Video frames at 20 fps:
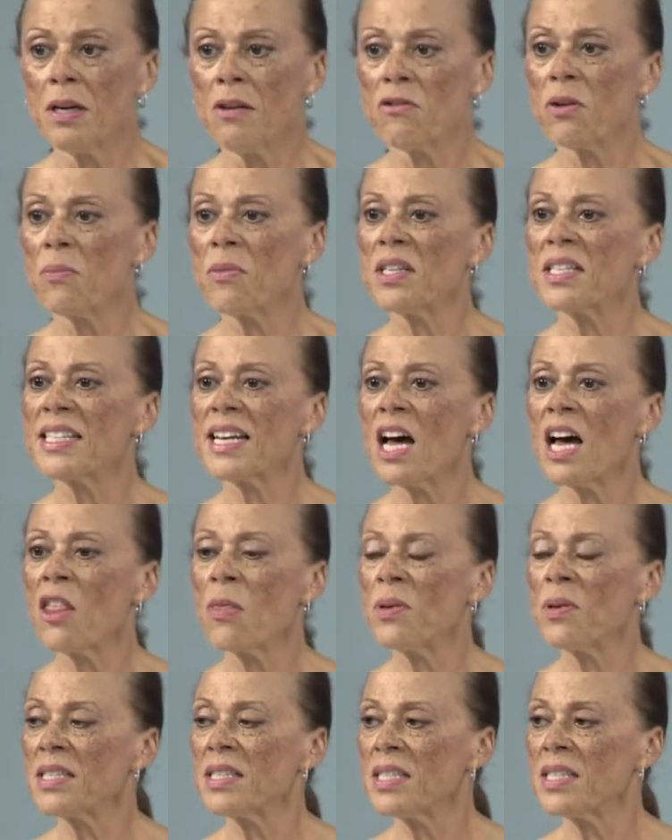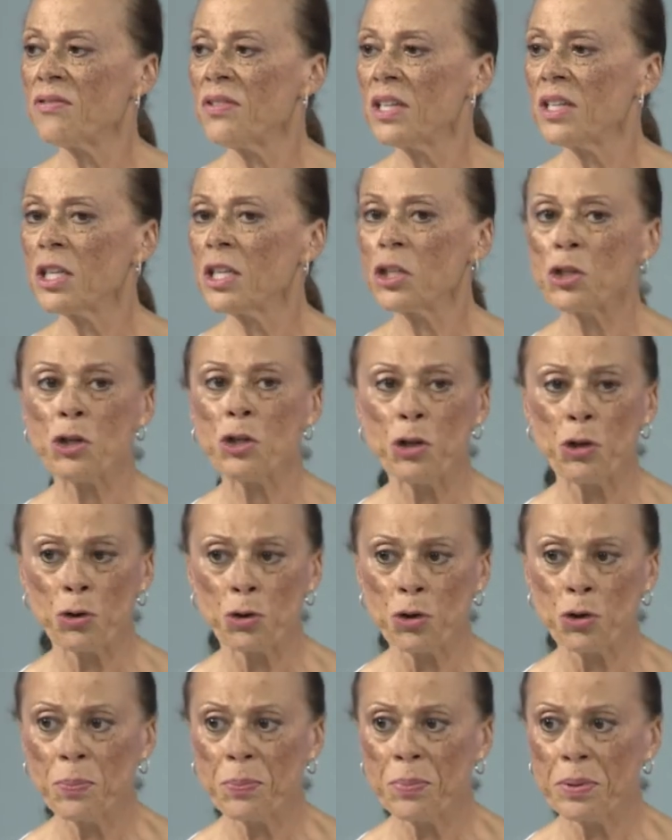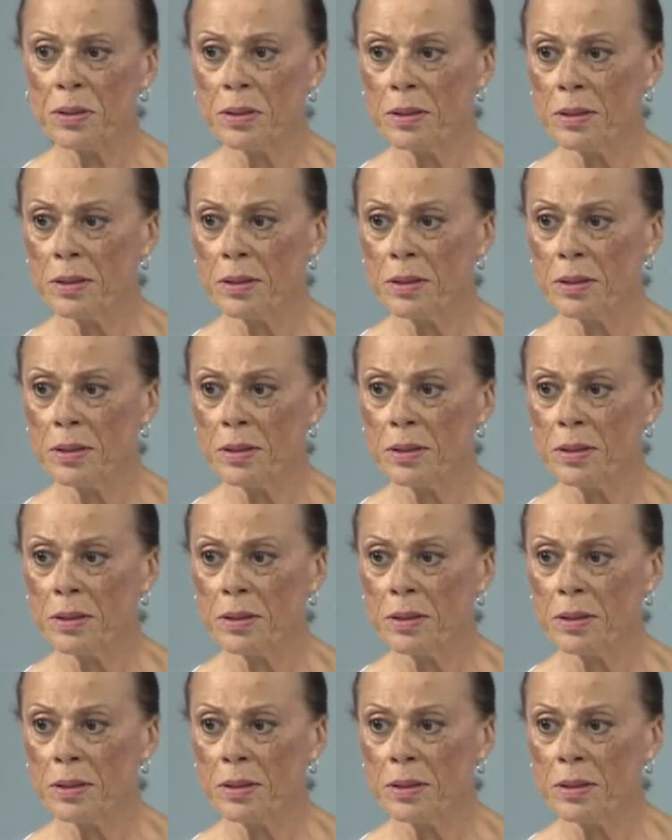from the South Pacific to Europe